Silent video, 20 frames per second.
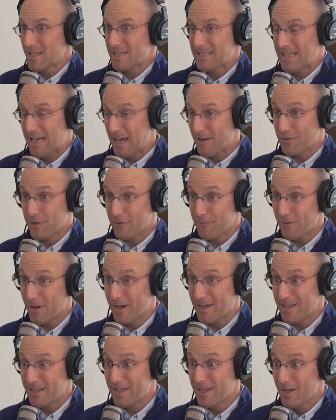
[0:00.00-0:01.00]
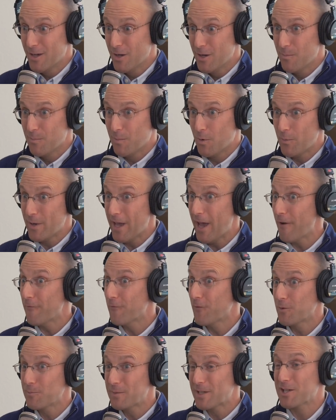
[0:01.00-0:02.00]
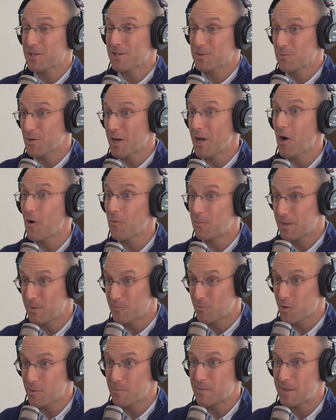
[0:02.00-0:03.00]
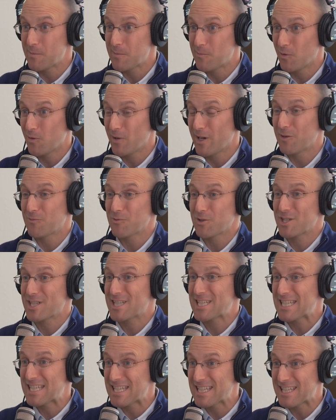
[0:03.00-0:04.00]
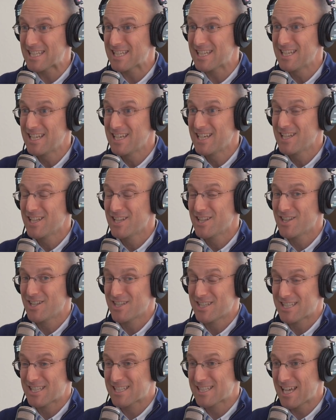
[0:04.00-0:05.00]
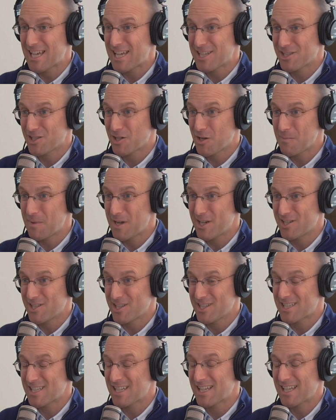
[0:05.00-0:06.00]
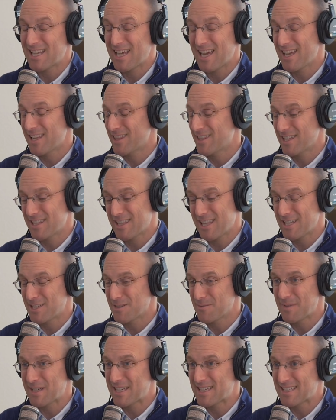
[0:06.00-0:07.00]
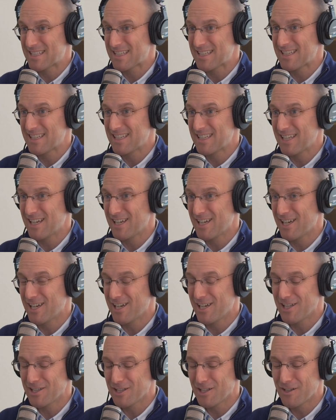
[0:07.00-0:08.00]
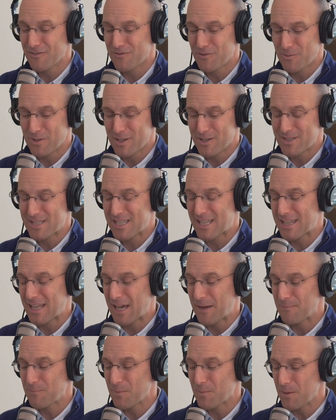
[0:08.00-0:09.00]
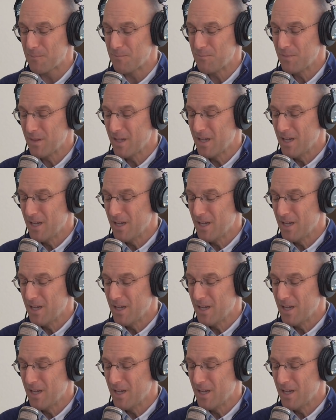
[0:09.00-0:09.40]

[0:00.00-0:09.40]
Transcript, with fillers: us having fun, but we have fun because we're helping more people and we're seeing the success in our patients. And I, I think that's amazing. And I, I love the way you said that. But